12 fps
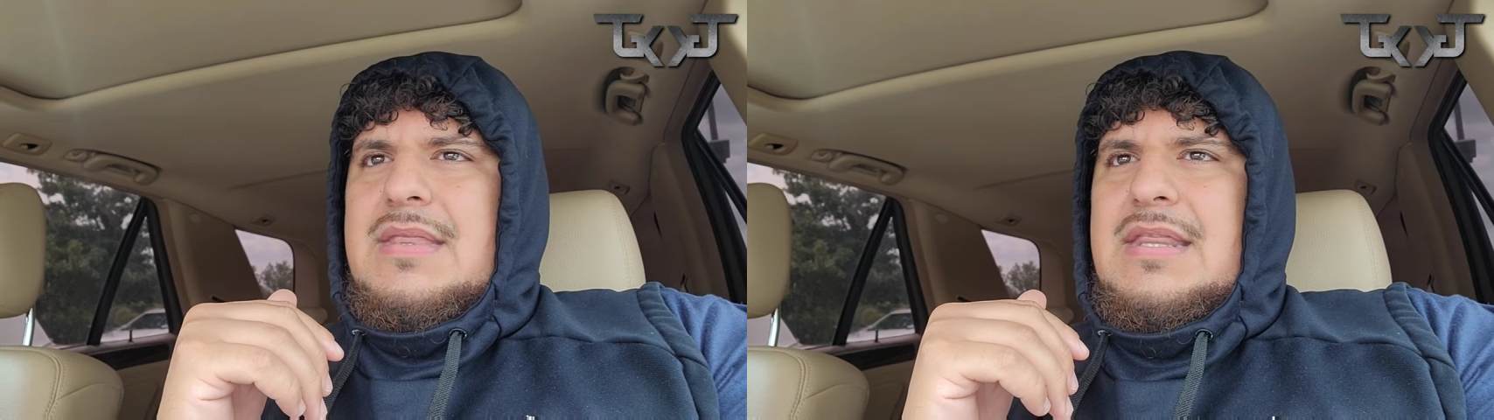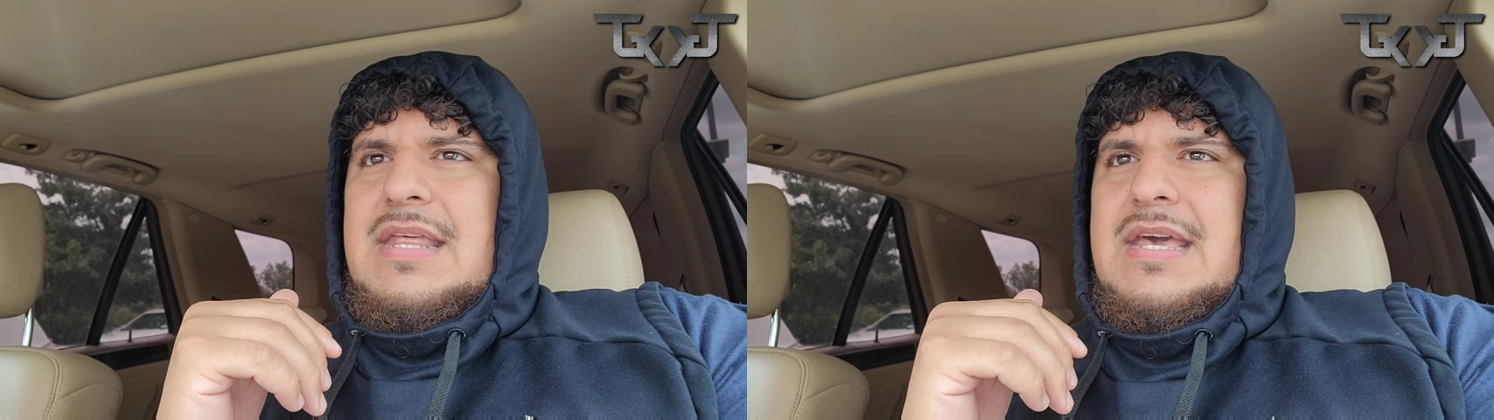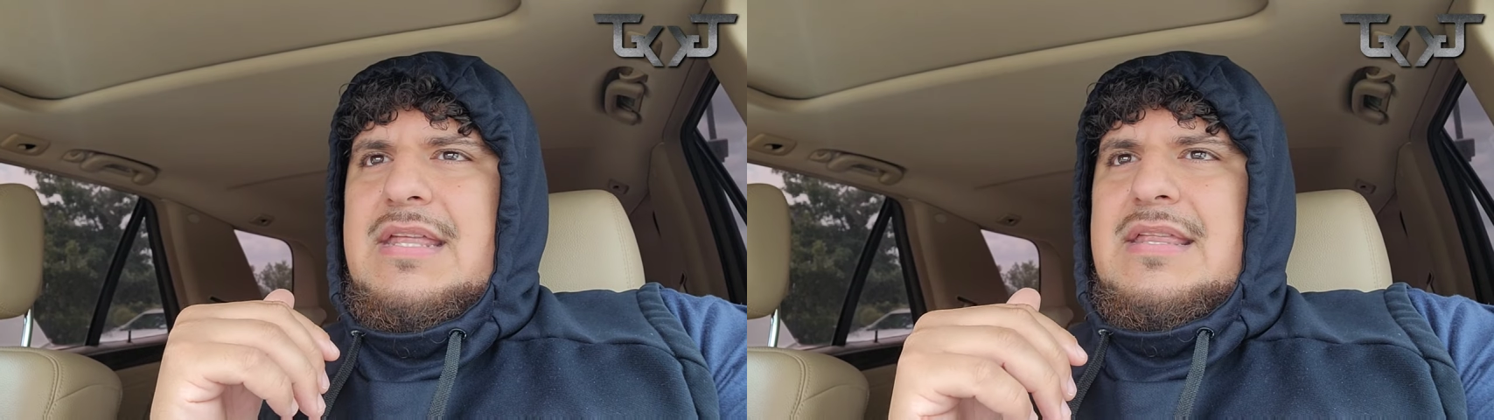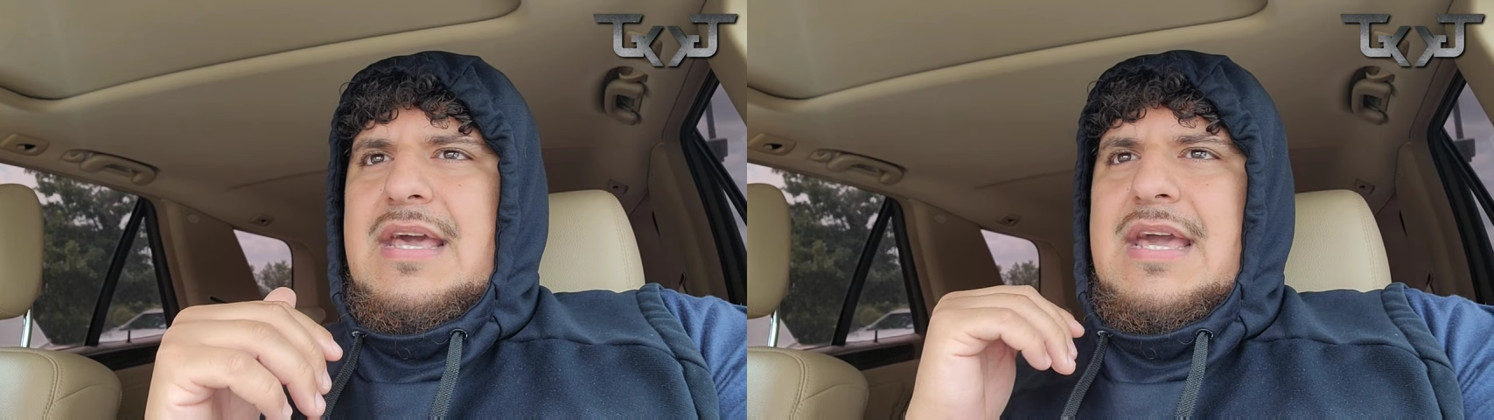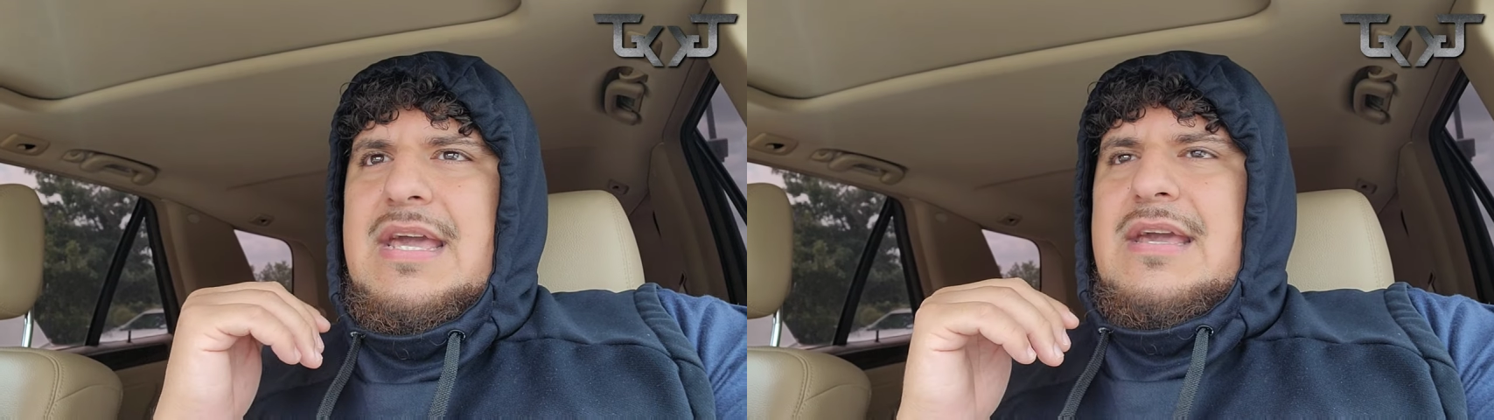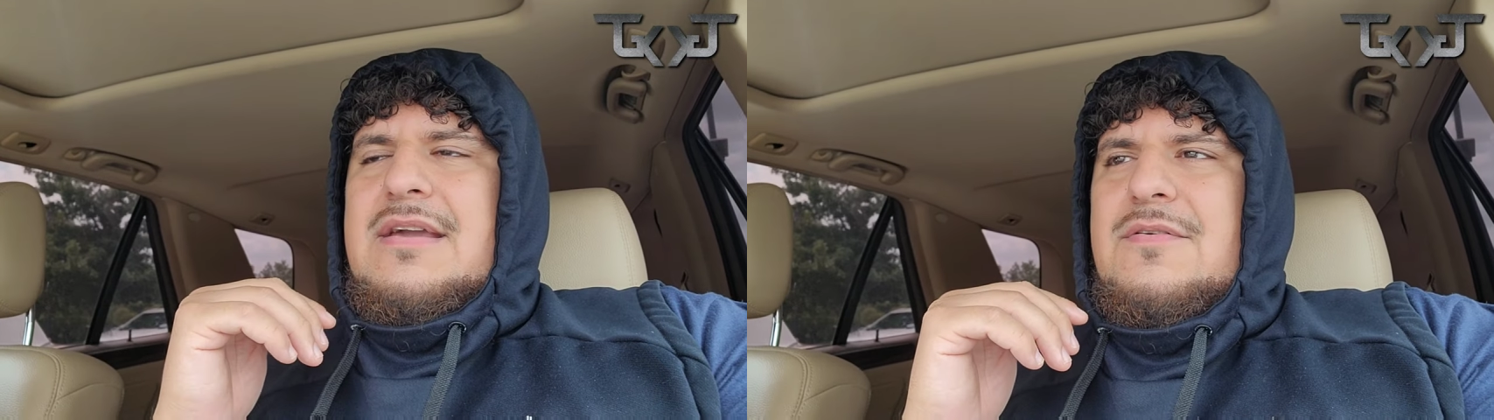
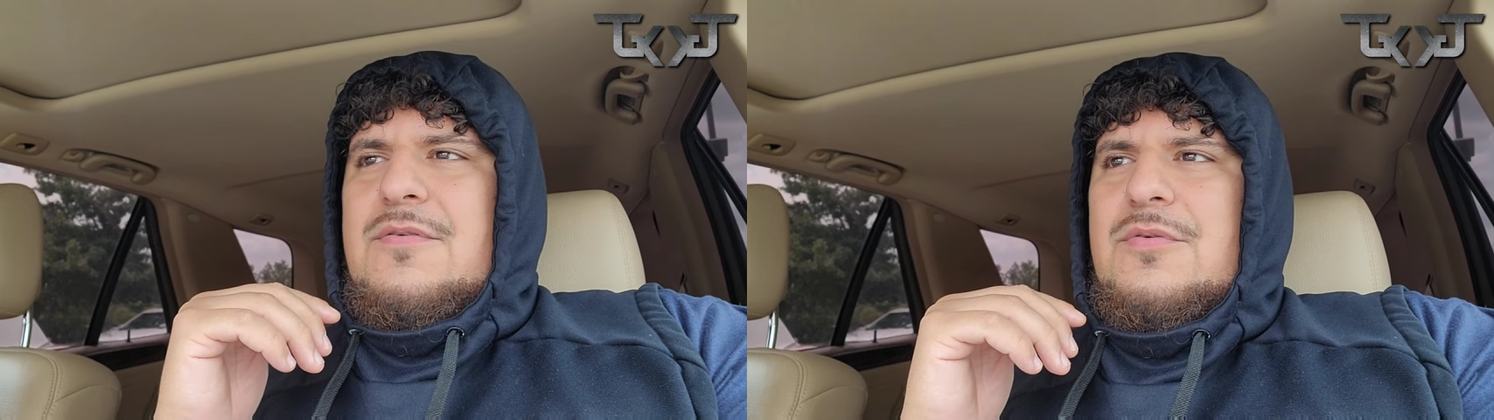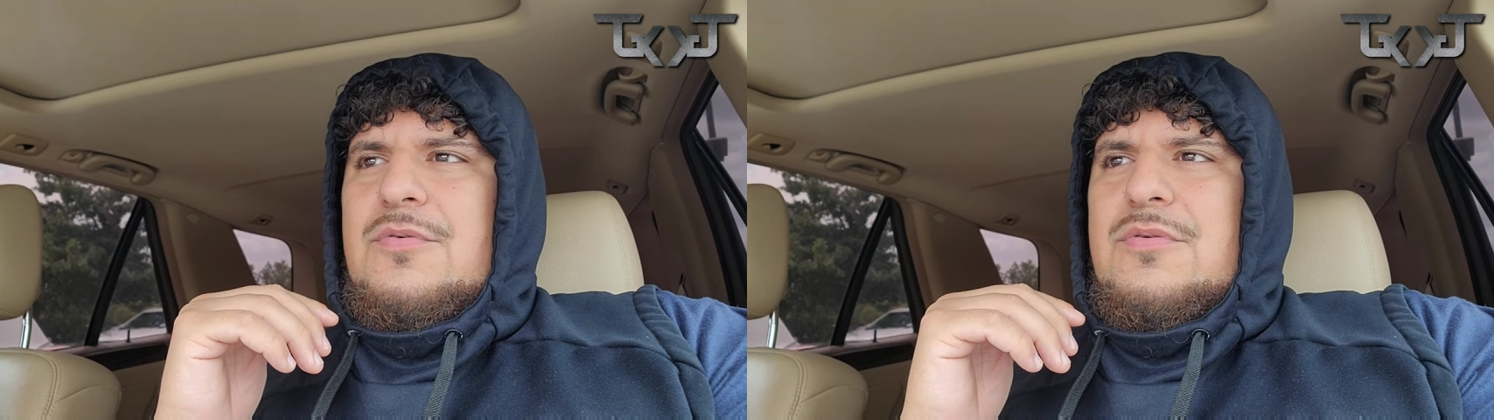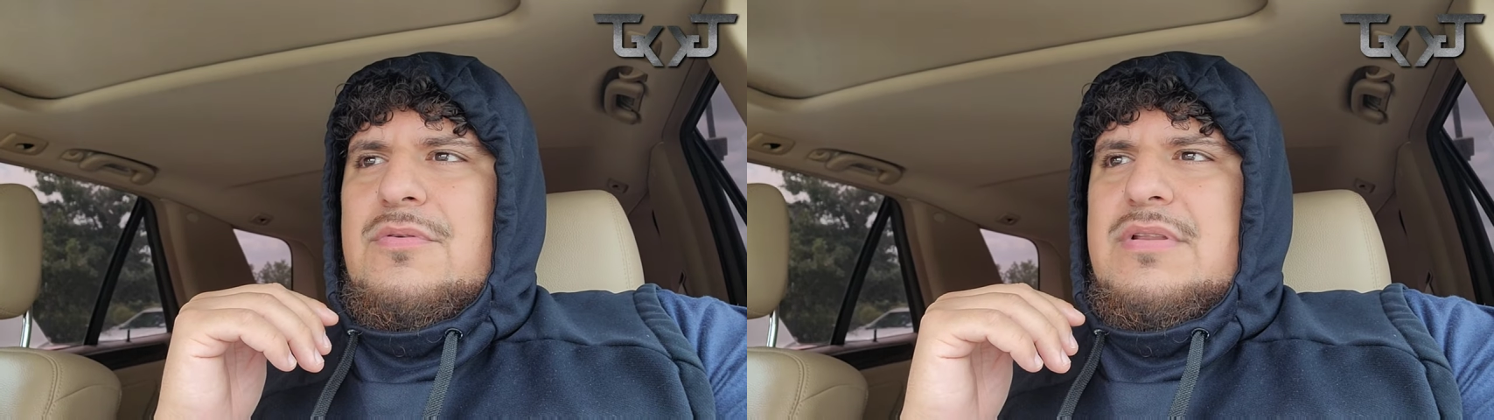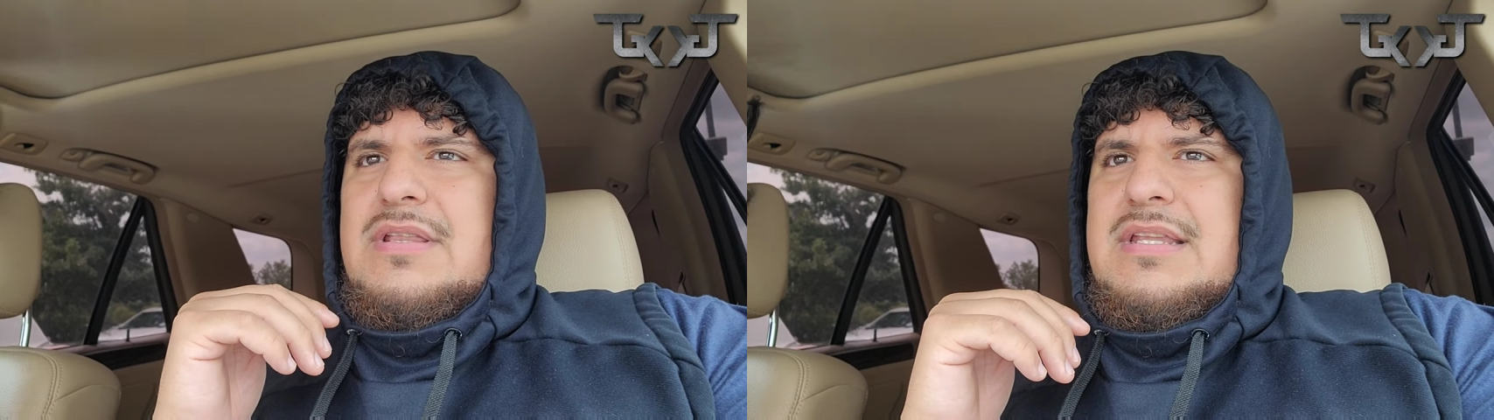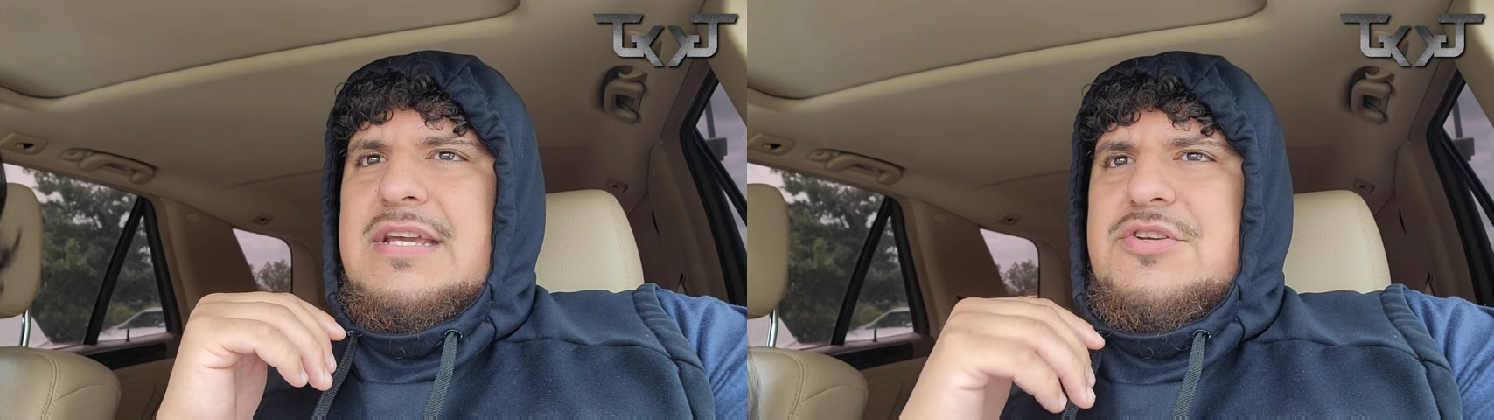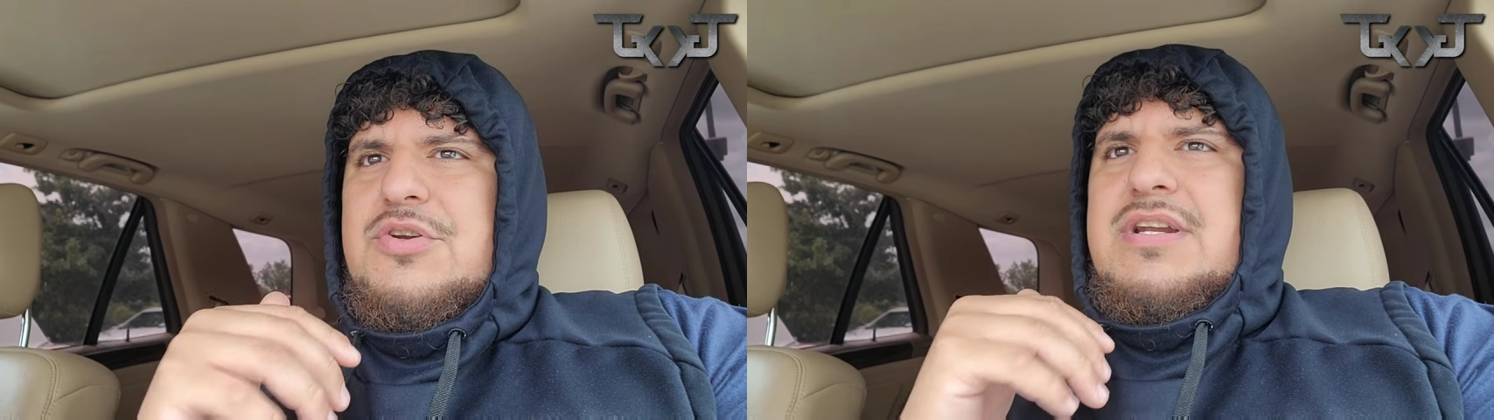they
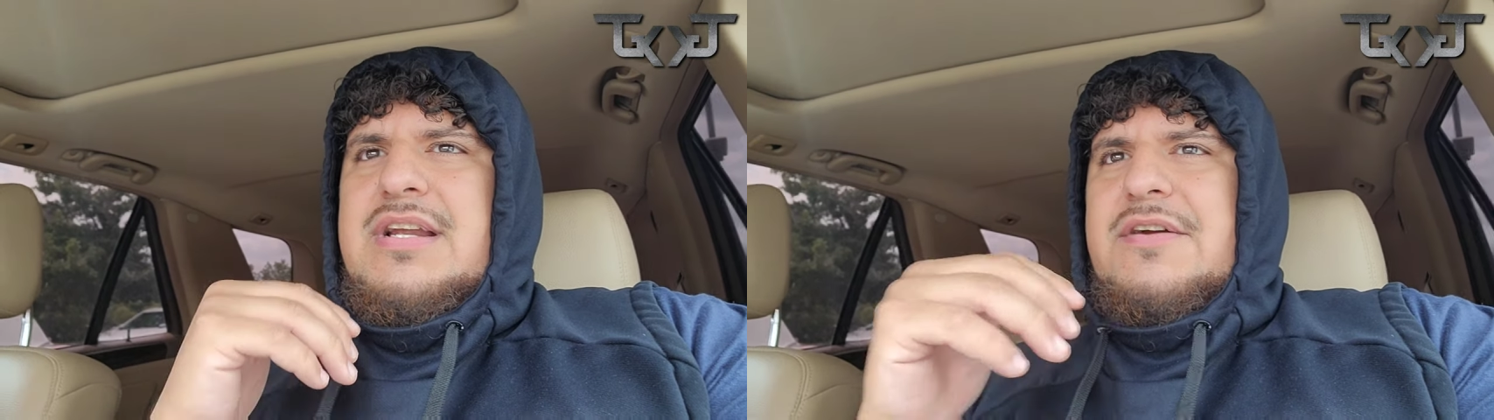treated